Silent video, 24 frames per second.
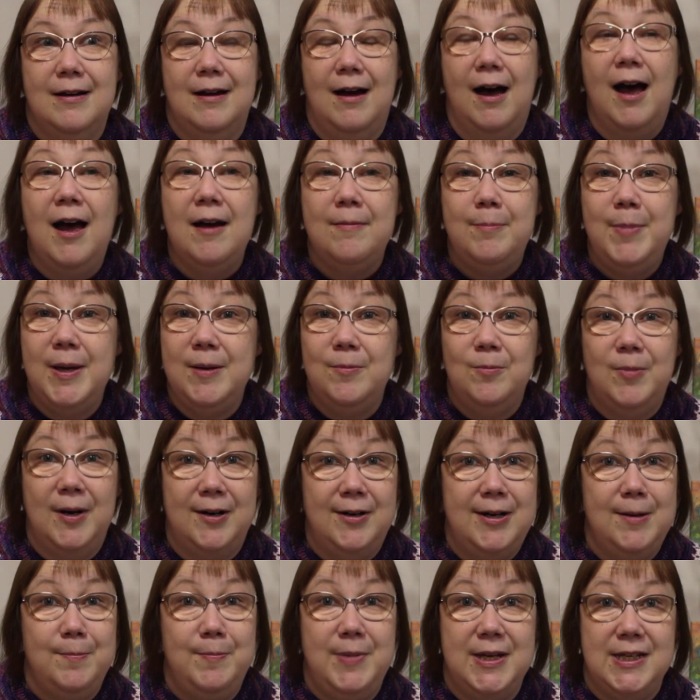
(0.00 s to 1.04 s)
I have been
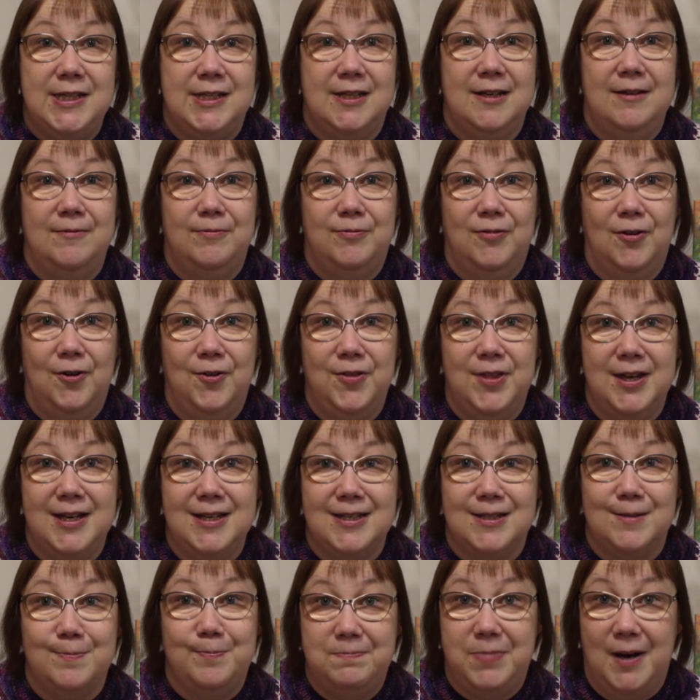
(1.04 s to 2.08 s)
very busy for
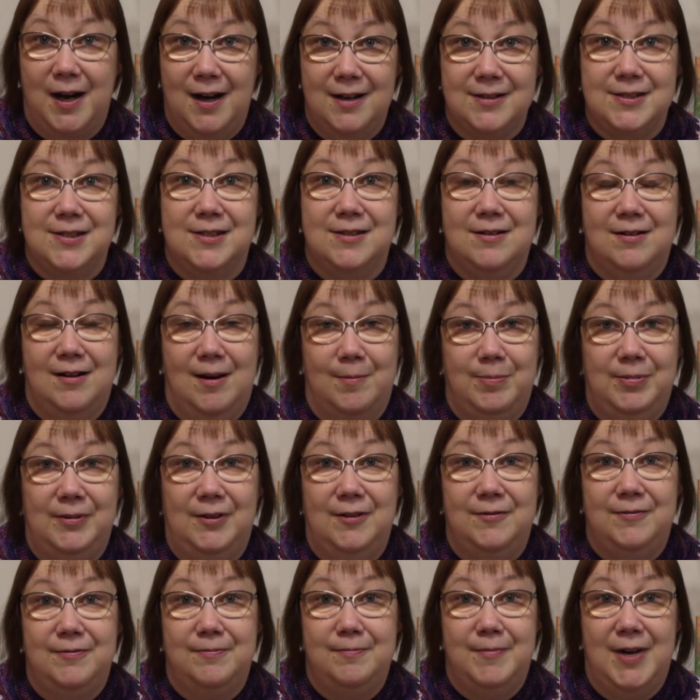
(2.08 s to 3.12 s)
these past couple
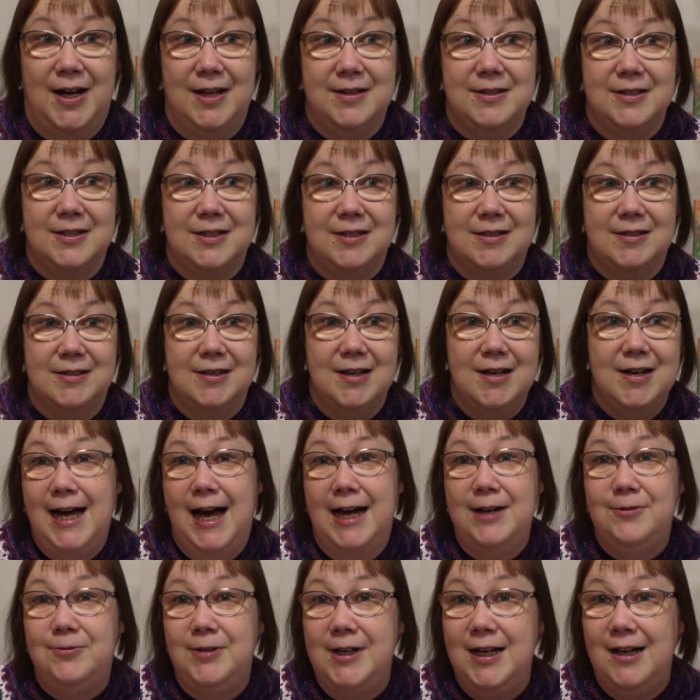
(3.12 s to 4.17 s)
of months.
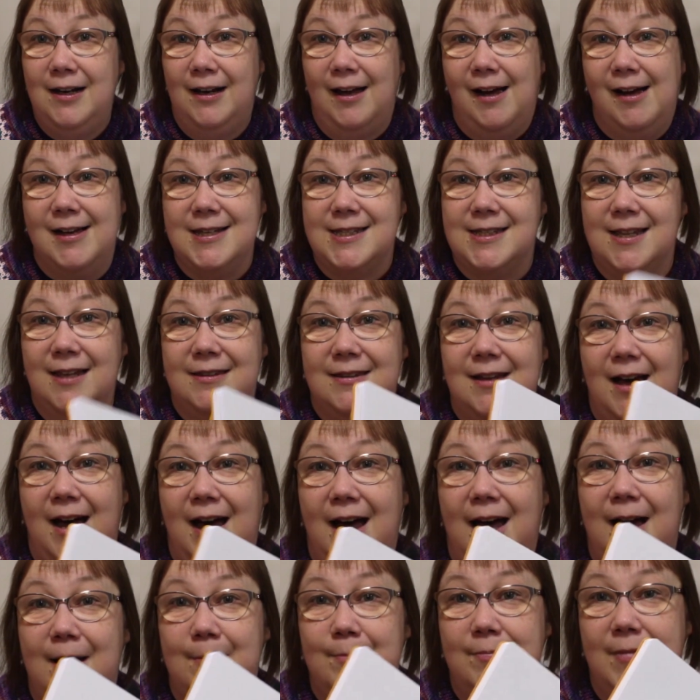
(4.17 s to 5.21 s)
I realized that
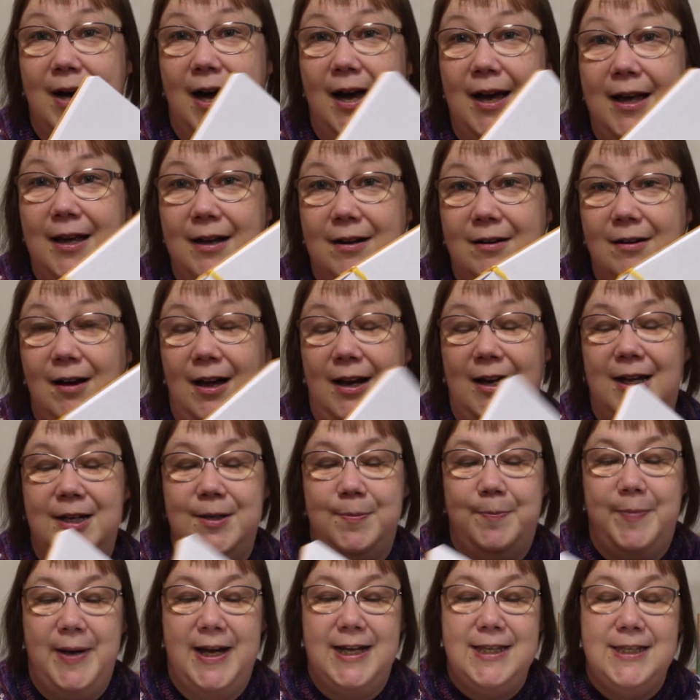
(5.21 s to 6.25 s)
my
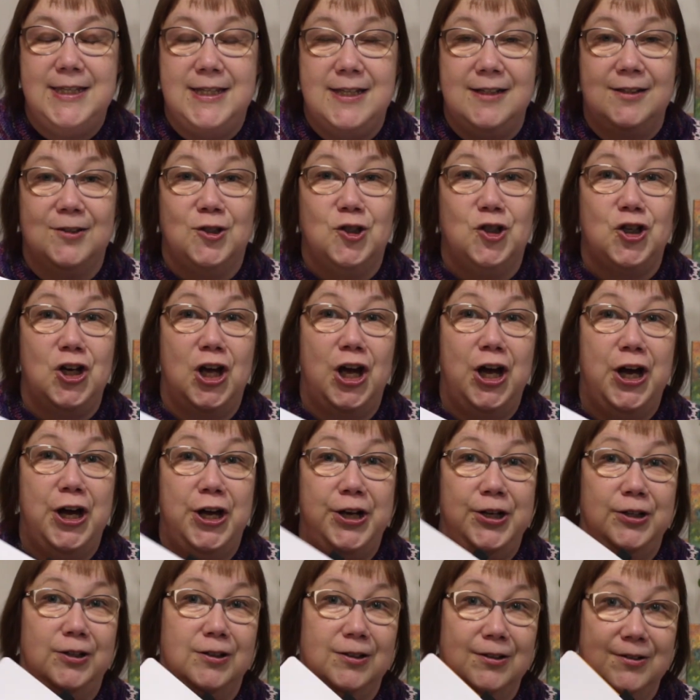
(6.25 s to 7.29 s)
colored pencil
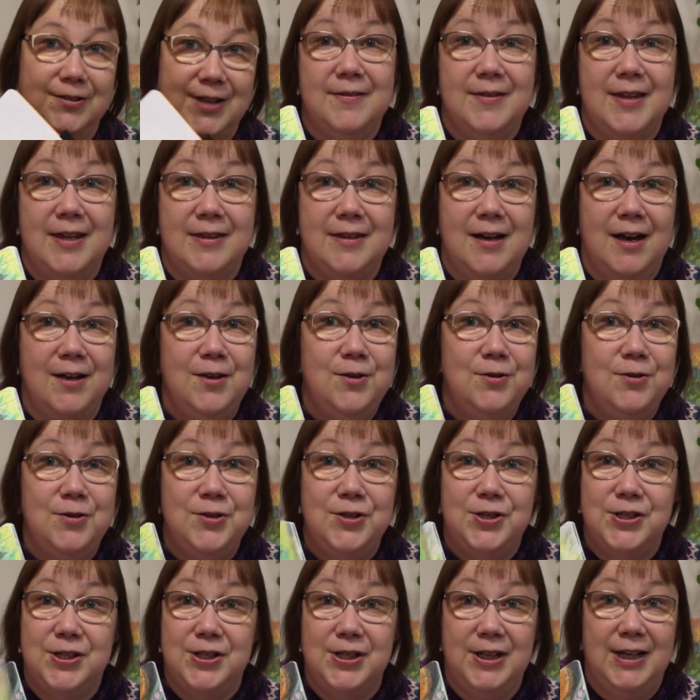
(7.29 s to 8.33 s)
journal that I
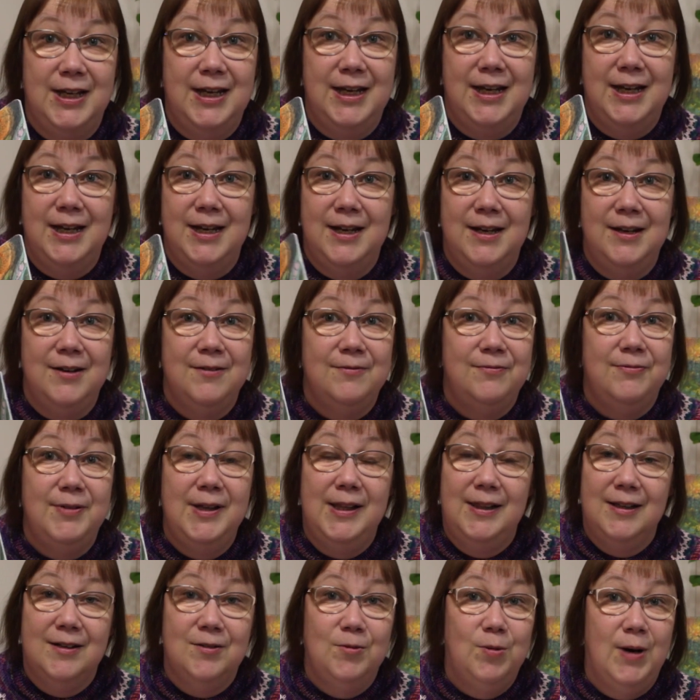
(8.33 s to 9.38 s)
usually
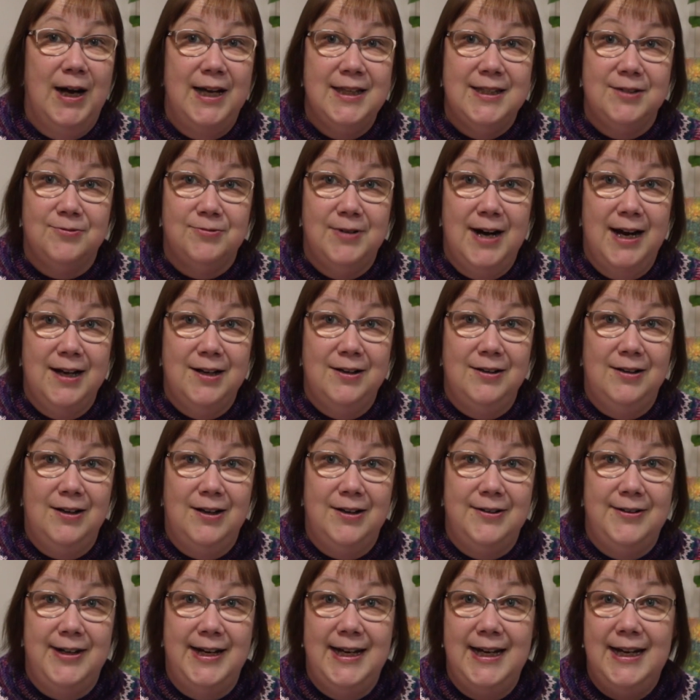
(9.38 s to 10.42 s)
fill quite
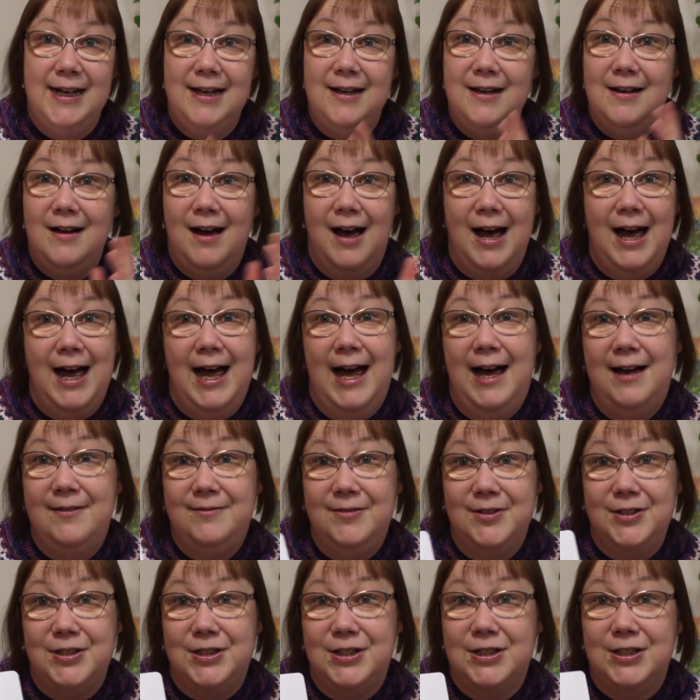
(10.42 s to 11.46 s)
regularly, I
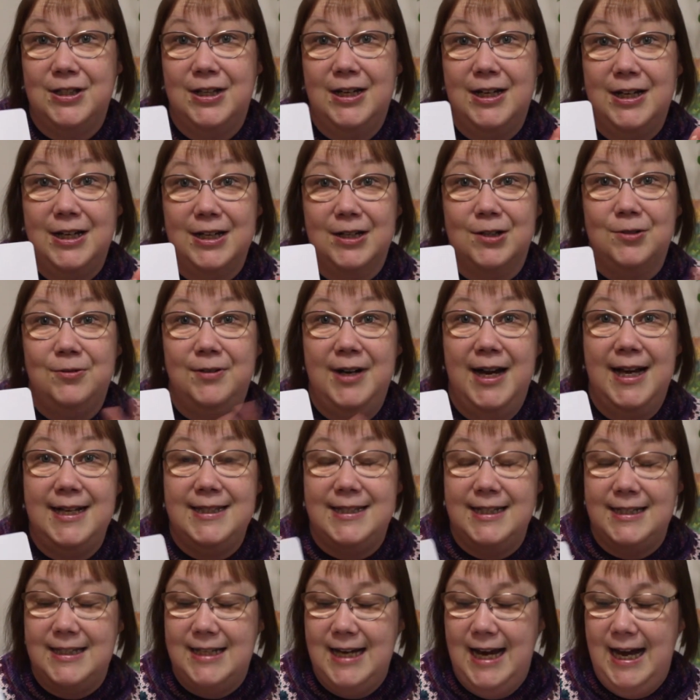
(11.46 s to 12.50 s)
haven't
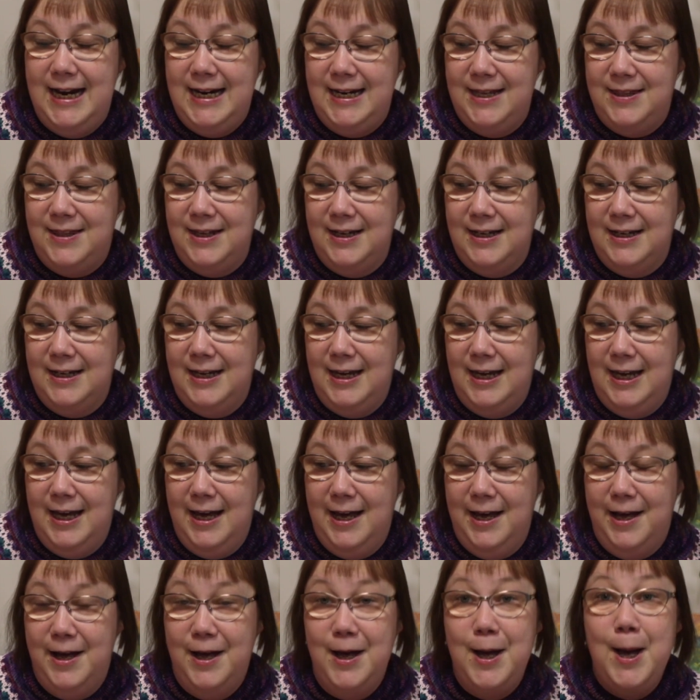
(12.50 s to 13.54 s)
created anything
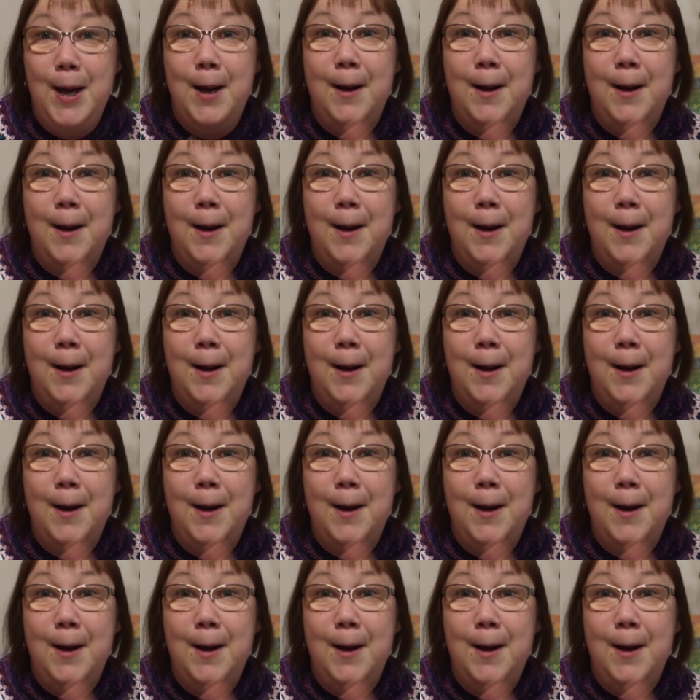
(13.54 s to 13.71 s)
here.